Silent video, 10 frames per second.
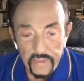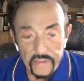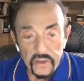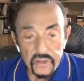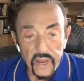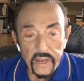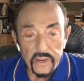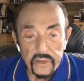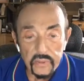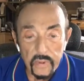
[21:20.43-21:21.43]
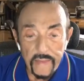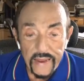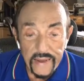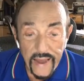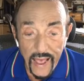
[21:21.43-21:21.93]
that the changes we
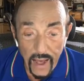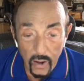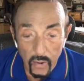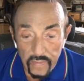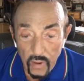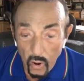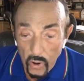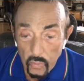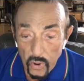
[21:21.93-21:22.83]
make now and the hard